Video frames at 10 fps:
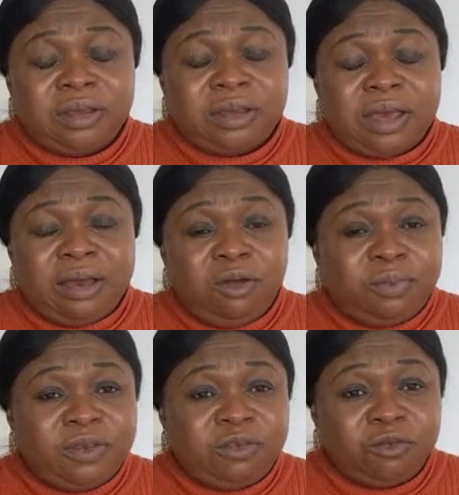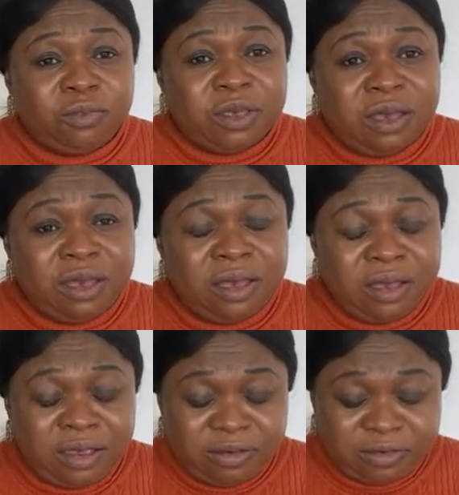I hope this will be
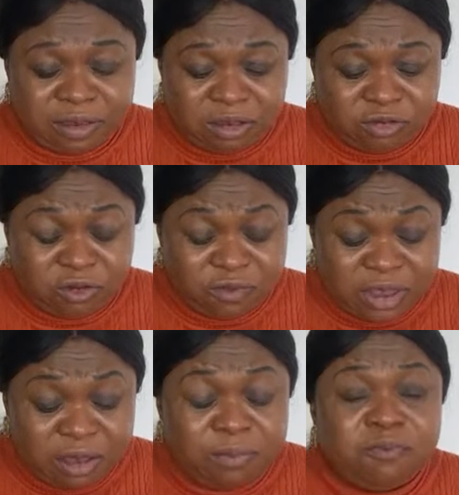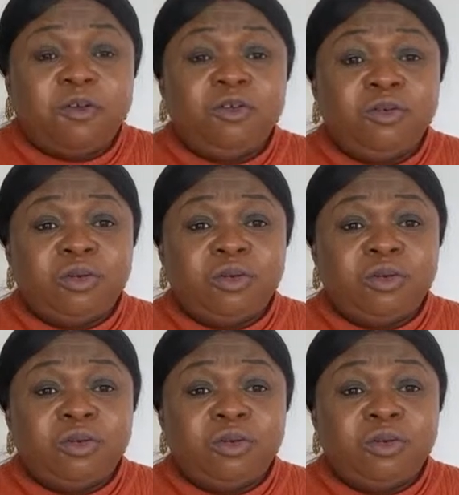it's also of a help for you.